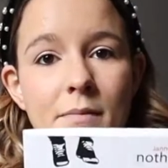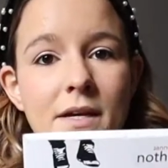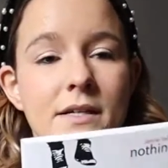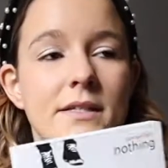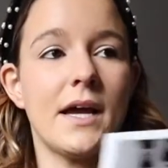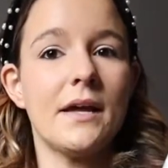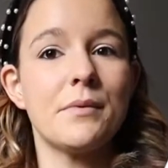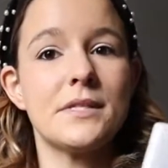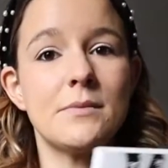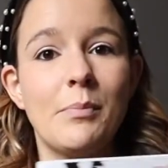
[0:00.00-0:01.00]
because I am a
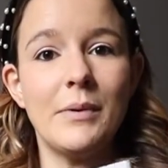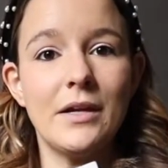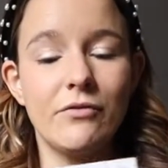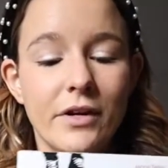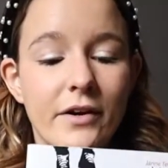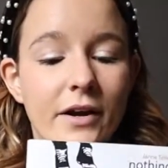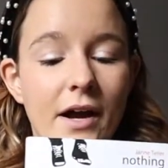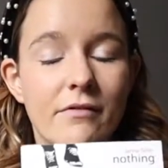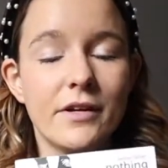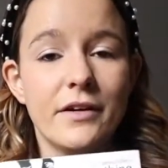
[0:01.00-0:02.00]
speed reader. I
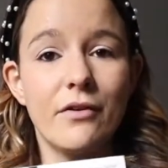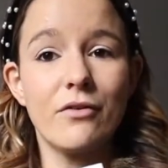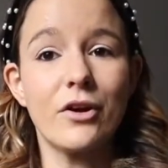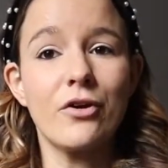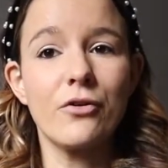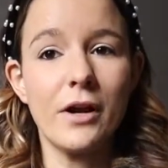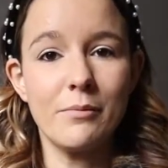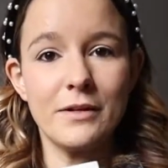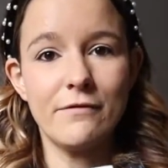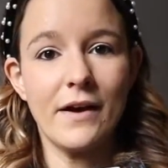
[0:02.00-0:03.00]
read
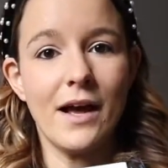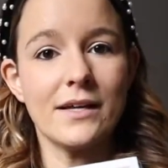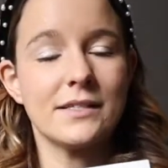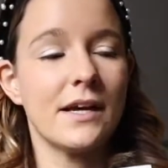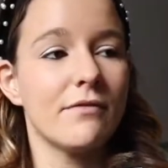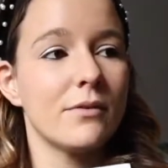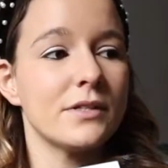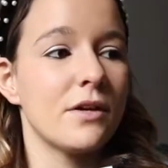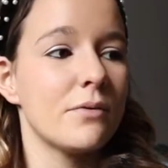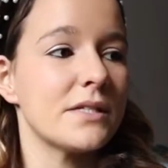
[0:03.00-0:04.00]
incredibly fast. Everyone
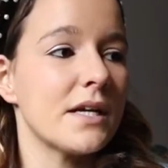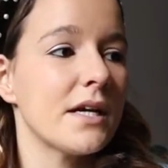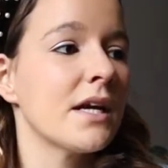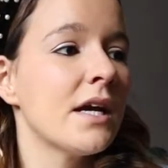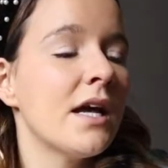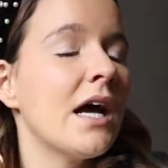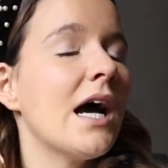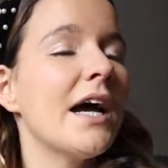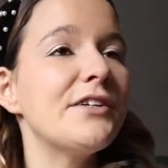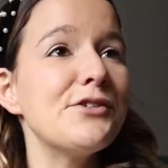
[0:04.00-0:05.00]
is always like,
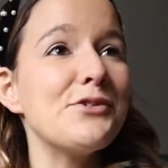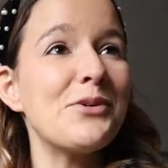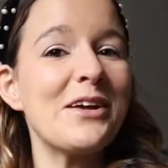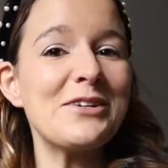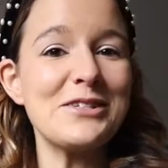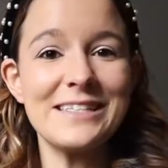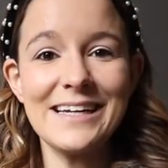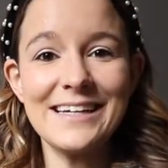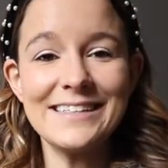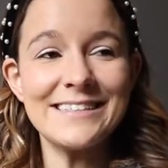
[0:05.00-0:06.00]
I just don't
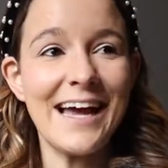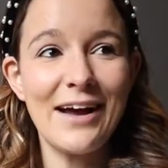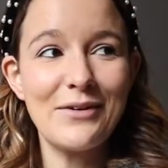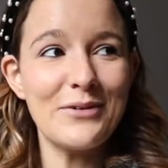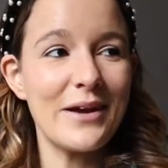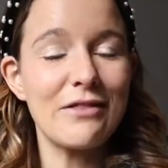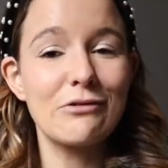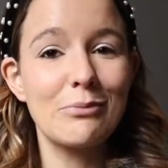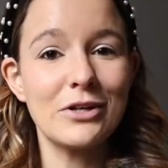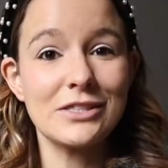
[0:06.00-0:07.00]
understand how you get
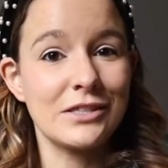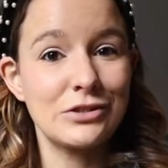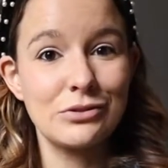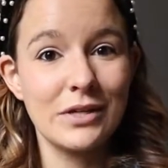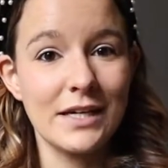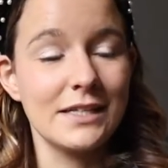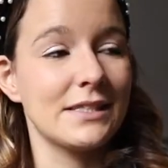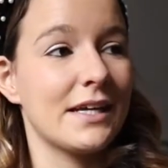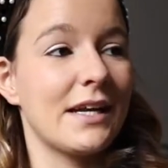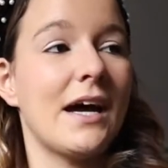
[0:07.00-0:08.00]
through books in like 2 days,
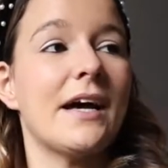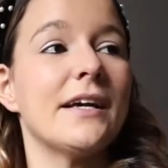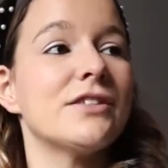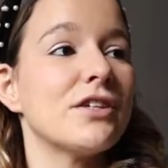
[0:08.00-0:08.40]
and I